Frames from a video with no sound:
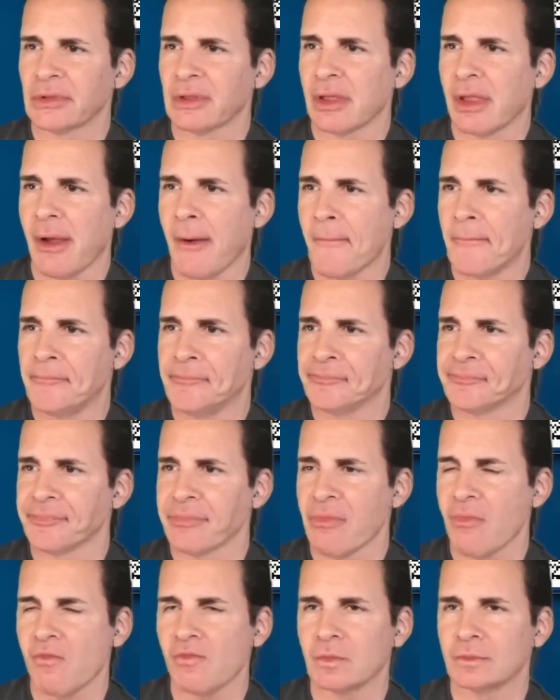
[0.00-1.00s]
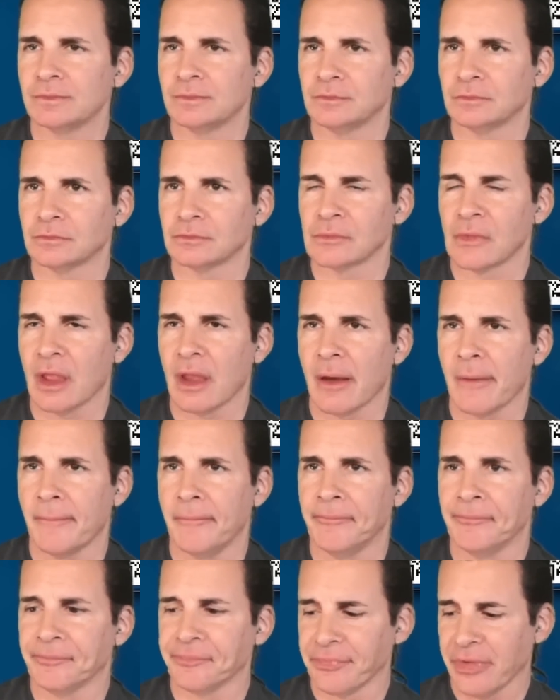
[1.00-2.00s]
I got to know Putin very
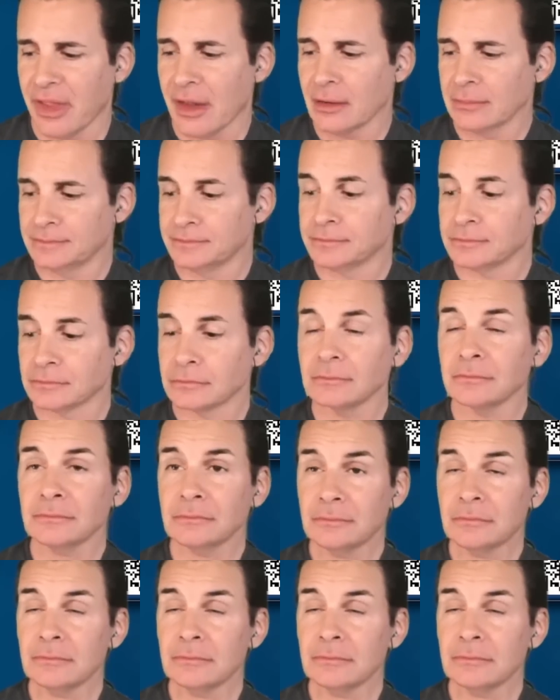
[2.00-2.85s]
well, and we talked.